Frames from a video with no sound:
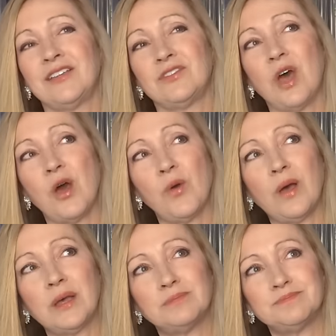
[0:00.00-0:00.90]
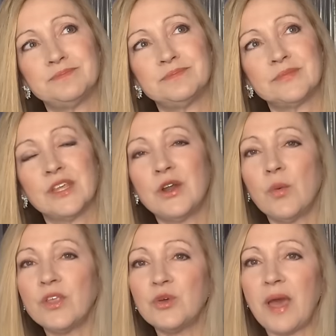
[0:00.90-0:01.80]
So, you know,
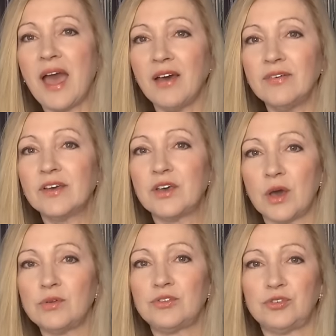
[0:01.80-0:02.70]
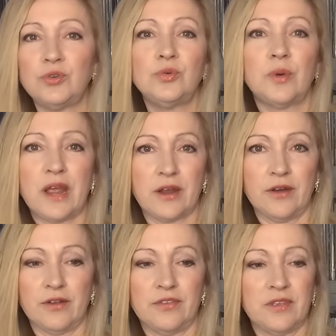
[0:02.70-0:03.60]
when you have a go-to
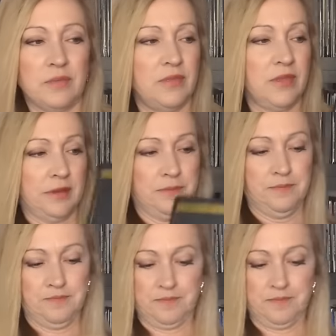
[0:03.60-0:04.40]
record of something